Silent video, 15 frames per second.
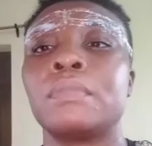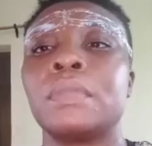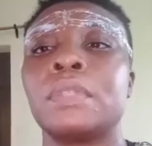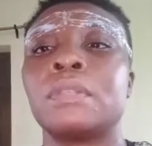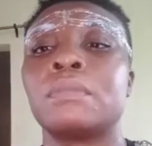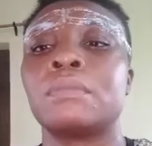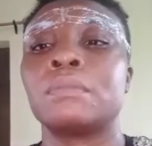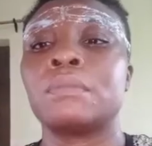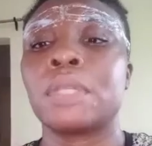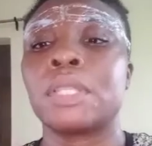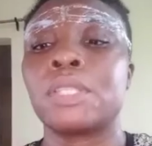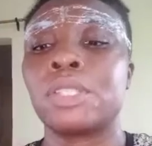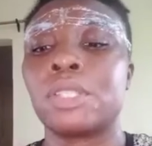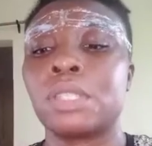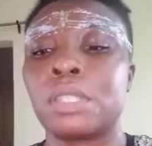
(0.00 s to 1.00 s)
micro
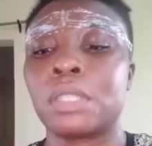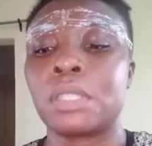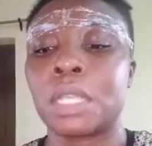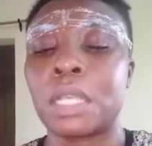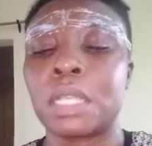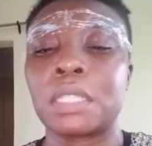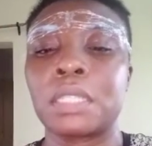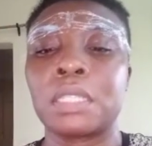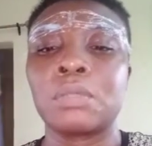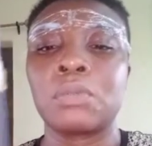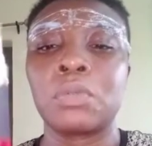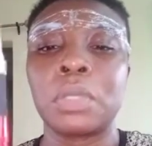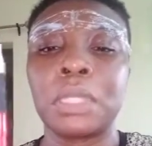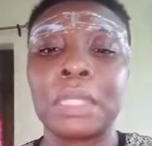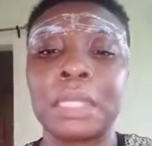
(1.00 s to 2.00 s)
shading machine.
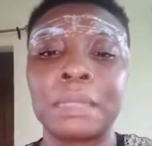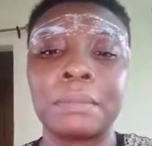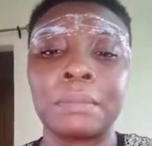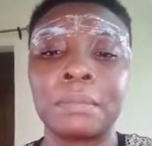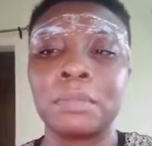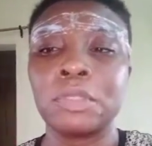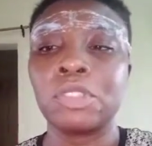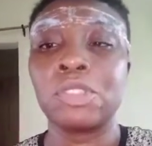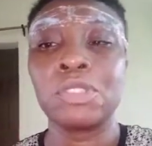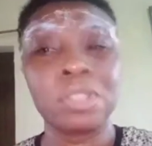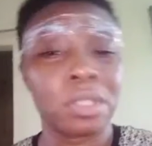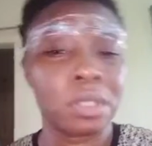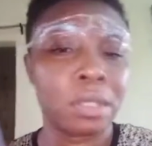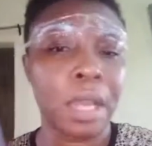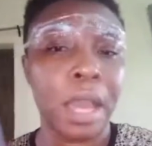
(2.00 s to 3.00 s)
It's a
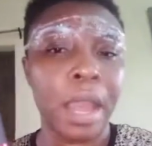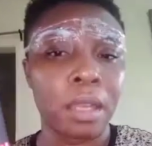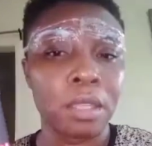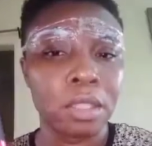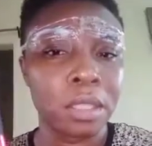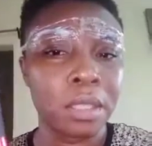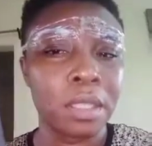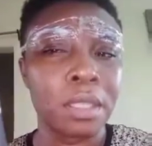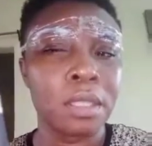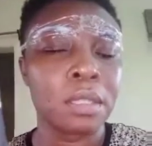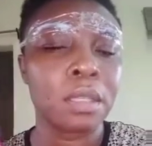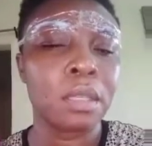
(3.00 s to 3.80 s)
1 hour.